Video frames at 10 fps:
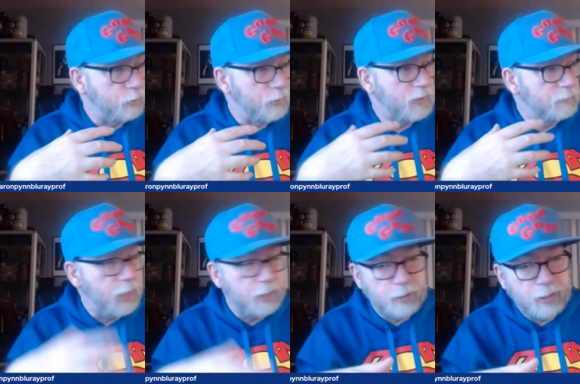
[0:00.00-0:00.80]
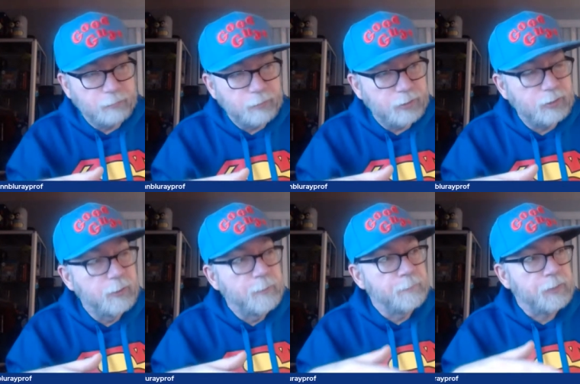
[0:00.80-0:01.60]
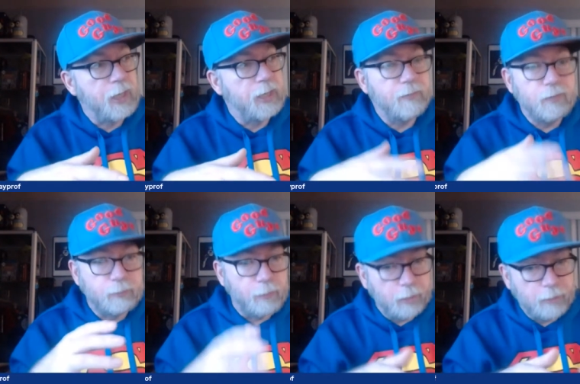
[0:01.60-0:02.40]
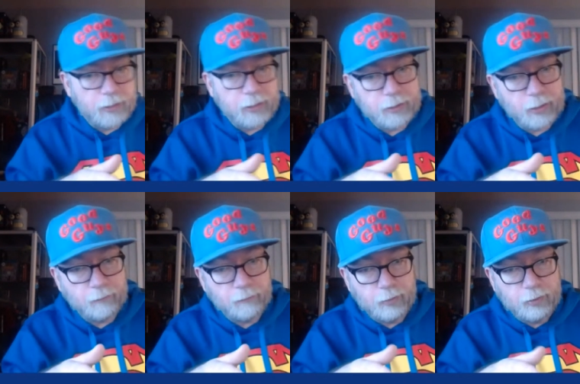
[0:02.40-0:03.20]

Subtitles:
you're a Spider-Man omnibus, and even Spider-Man's not safe,